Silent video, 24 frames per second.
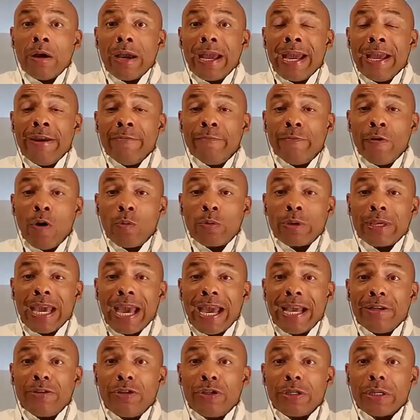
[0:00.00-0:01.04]

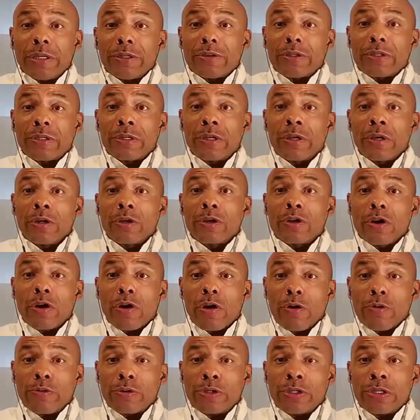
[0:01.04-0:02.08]
invocations,
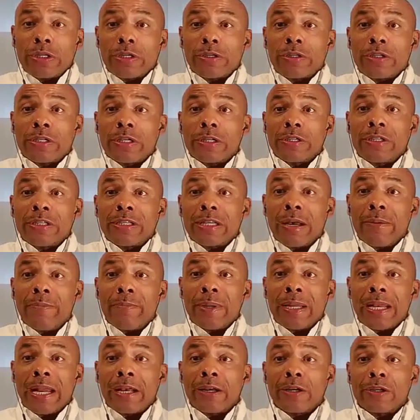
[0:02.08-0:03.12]
curses to
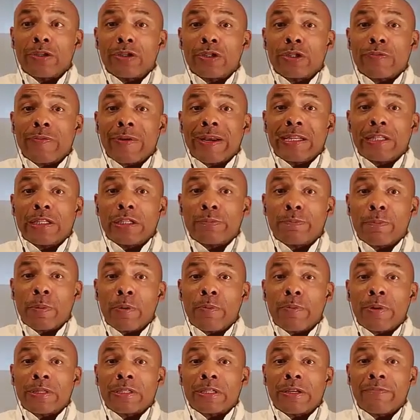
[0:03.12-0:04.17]
summon and constrain
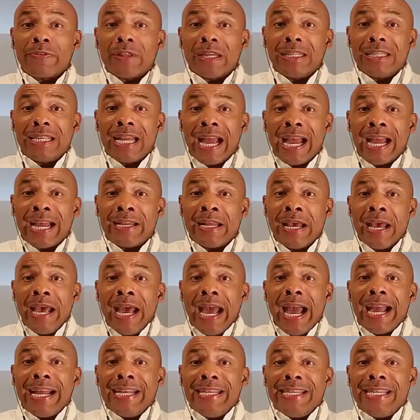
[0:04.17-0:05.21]
spirits of the dead
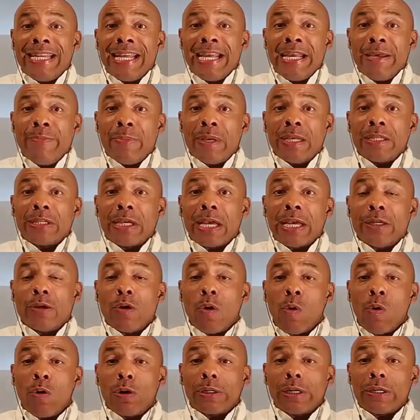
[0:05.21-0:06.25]
and demons in
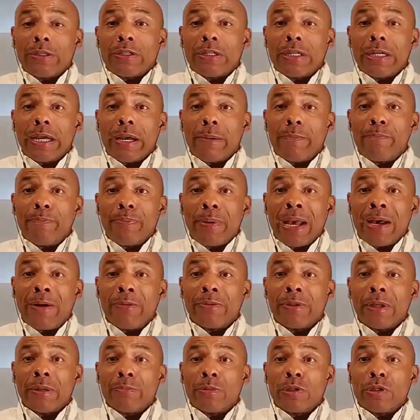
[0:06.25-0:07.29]
order to compel
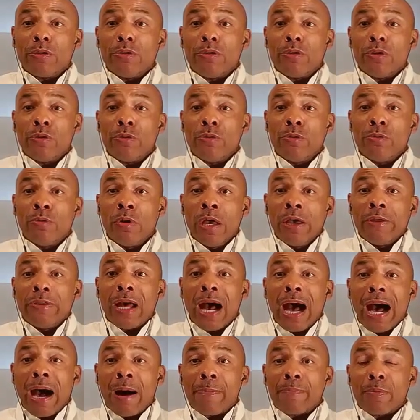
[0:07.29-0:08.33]
them to do
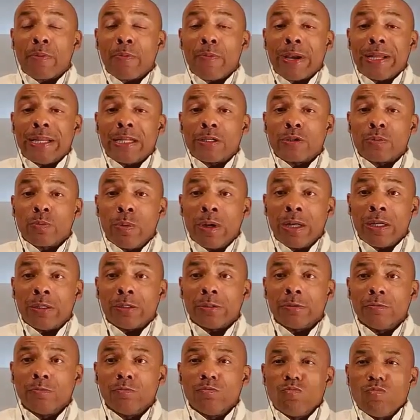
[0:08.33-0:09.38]
the operator's
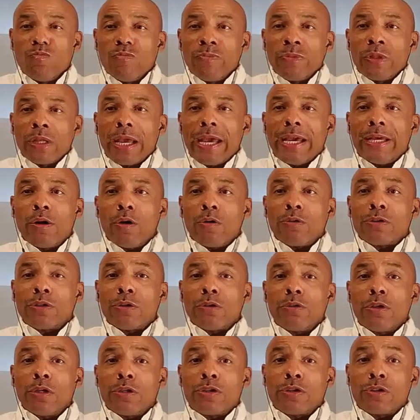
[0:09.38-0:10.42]
will. It also
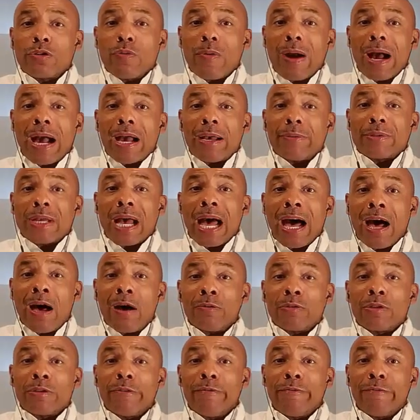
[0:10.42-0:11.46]
describes
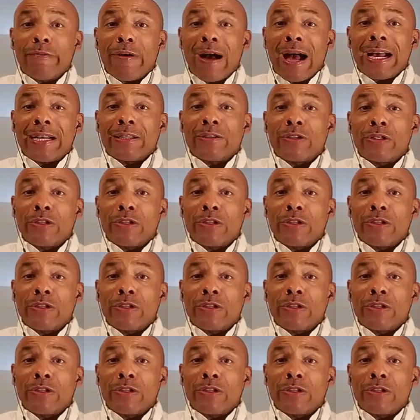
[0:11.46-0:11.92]
how to find